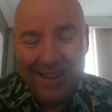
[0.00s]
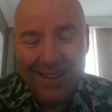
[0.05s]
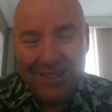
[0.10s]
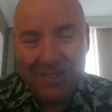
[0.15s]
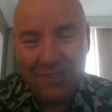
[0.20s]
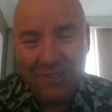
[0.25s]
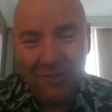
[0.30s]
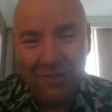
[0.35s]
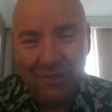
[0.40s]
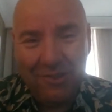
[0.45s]

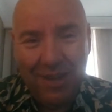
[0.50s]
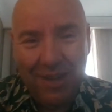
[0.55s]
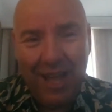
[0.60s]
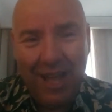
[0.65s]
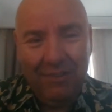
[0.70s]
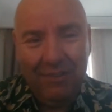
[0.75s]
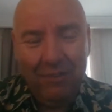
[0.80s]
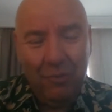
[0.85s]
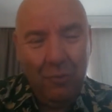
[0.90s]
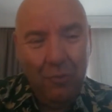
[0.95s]
So
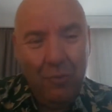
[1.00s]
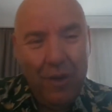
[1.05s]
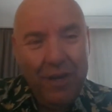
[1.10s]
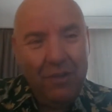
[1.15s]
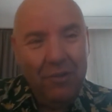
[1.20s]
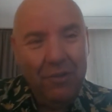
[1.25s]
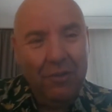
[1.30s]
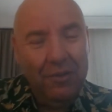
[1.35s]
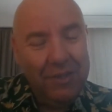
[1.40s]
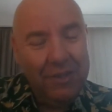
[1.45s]
I had to
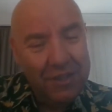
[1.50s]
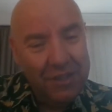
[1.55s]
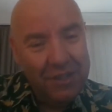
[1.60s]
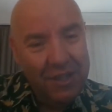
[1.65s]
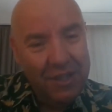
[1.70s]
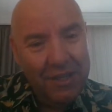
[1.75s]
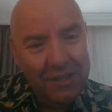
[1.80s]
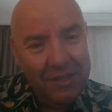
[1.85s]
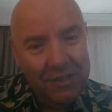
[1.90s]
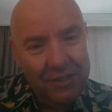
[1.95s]
wait all these
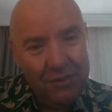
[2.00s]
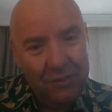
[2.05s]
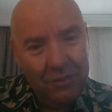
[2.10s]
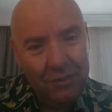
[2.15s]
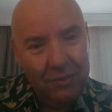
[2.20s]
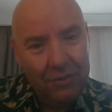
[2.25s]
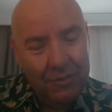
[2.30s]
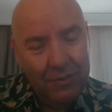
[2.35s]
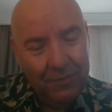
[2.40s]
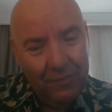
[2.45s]
years
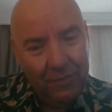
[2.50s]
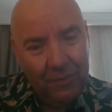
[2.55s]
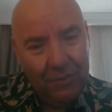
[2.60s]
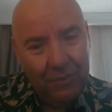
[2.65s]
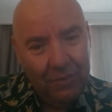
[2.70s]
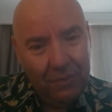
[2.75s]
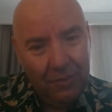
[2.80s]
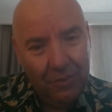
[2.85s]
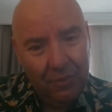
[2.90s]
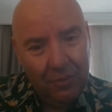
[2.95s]

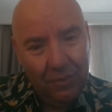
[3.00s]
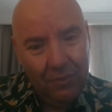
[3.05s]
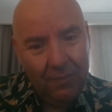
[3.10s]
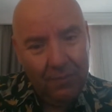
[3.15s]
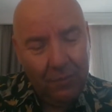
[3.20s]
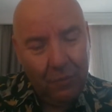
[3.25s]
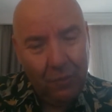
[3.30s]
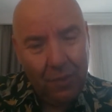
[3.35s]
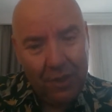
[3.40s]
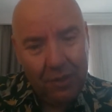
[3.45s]

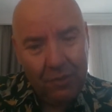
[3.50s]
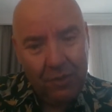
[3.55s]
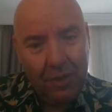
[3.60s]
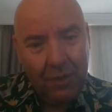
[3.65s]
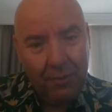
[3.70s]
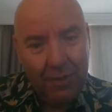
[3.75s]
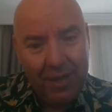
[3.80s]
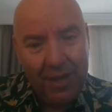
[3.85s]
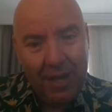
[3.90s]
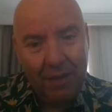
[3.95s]
to
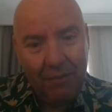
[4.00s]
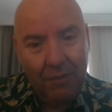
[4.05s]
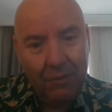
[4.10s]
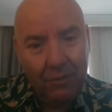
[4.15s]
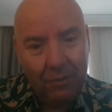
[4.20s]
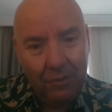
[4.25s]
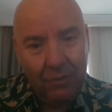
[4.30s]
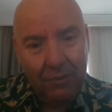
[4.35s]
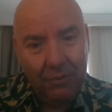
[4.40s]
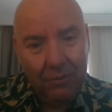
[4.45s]
actually being
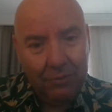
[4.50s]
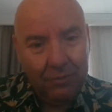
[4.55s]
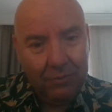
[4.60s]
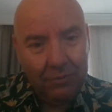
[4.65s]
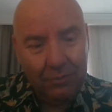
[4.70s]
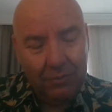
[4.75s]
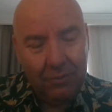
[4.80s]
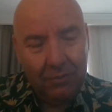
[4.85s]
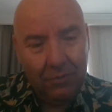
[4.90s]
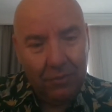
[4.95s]
able to
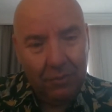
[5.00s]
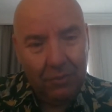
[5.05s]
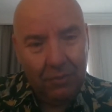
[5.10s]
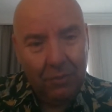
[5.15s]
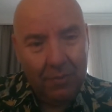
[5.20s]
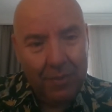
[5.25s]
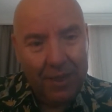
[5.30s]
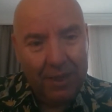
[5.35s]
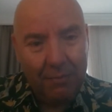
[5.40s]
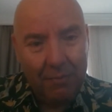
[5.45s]

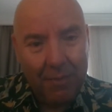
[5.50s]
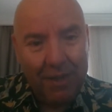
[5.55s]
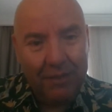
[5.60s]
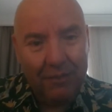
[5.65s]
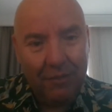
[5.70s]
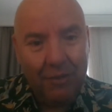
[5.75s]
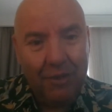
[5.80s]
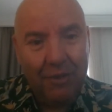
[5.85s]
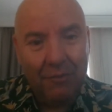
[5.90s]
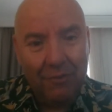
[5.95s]
make my
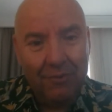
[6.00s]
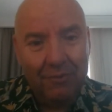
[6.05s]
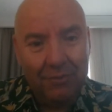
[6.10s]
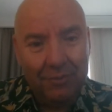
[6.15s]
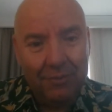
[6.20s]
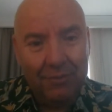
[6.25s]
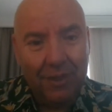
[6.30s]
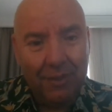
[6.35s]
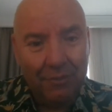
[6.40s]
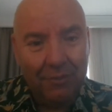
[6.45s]
dream
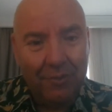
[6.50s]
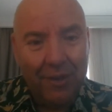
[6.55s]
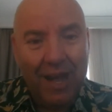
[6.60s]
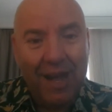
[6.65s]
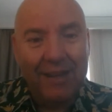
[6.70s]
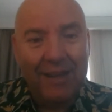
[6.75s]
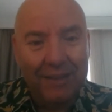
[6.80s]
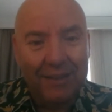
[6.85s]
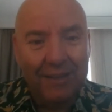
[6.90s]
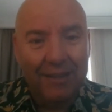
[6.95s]
a
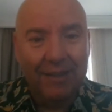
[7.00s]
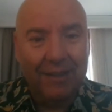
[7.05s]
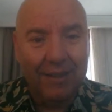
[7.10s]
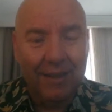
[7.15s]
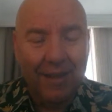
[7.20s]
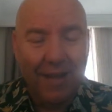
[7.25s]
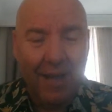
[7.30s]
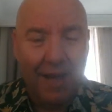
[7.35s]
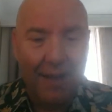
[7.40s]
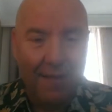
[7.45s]
reality,
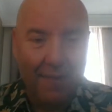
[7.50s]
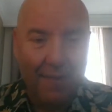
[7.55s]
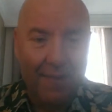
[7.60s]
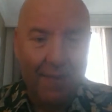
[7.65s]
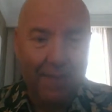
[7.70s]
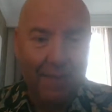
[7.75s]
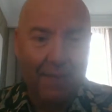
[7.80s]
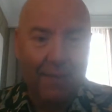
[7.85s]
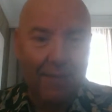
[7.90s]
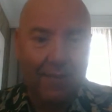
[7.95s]
and
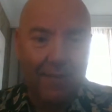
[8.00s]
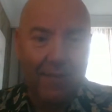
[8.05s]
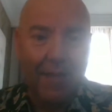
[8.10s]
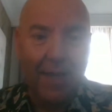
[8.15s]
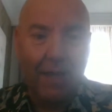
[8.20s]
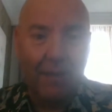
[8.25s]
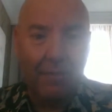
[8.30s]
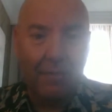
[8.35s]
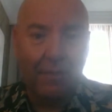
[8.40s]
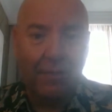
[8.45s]

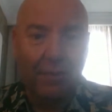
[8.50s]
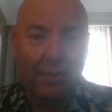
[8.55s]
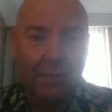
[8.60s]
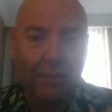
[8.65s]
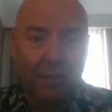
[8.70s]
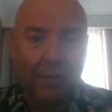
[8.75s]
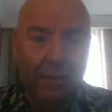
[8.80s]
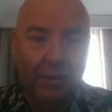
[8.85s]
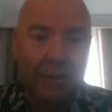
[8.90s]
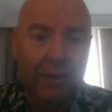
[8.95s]
that
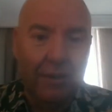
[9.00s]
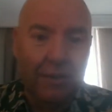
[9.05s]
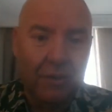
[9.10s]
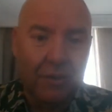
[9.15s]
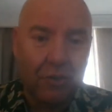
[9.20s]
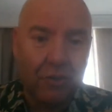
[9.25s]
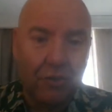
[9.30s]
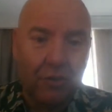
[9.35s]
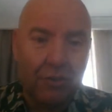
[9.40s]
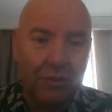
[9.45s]
little
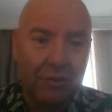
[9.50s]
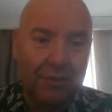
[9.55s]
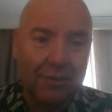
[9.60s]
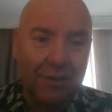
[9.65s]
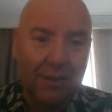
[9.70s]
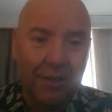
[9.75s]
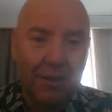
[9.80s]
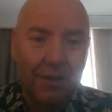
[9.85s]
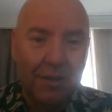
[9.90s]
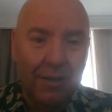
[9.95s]

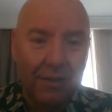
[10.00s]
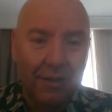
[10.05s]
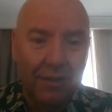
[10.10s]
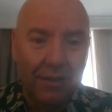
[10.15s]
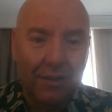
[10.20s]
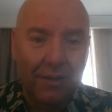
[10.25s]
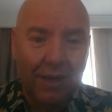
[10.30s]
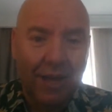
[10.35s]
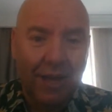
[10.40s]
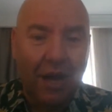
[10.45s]
short
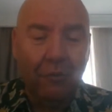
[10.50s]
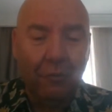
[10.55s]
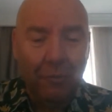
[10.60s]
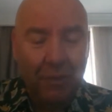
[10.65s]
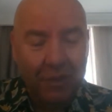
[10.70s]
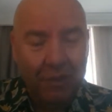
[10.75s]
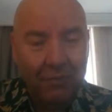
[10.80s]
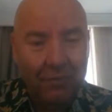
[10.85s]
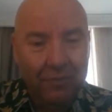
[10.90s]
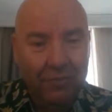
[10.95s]

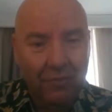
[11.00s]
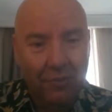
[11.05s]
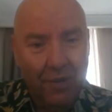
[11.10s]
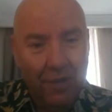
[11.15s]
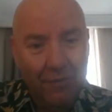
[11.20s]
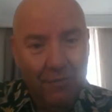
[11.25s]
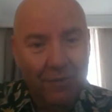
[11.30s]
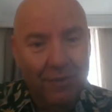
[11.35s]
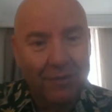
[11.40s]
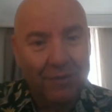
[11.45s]
haunt me
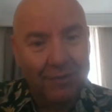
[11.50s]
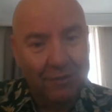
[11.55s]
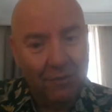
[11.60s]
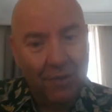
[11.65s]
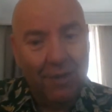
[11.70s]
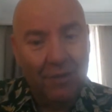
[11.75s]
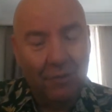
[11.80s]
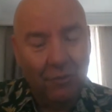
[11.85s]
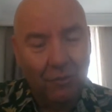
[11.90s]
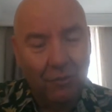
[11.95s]
forever
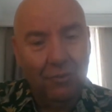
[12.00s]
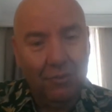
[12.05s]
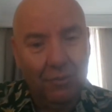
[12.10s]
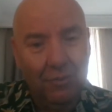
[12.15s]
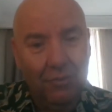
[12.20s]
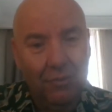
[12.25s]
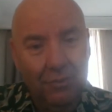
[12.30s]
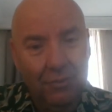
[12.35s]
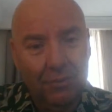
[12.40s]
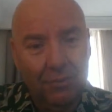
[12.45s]
trying to
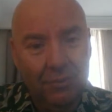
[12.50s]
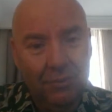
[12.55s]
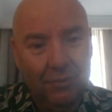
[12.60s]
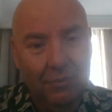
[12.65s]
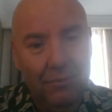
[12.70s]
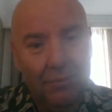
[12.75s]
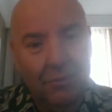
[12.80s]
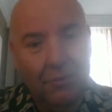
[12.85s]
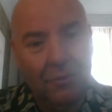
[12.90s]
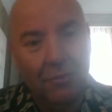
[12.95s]

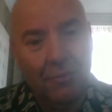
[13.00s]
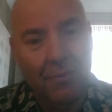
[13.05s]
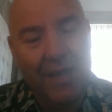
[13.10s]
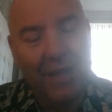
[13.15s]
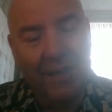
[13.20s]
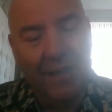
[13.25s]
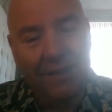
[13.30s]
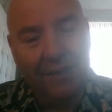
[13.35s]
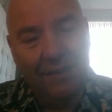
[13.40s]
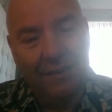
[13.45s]

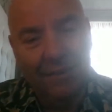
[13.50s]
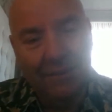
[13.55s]
make it.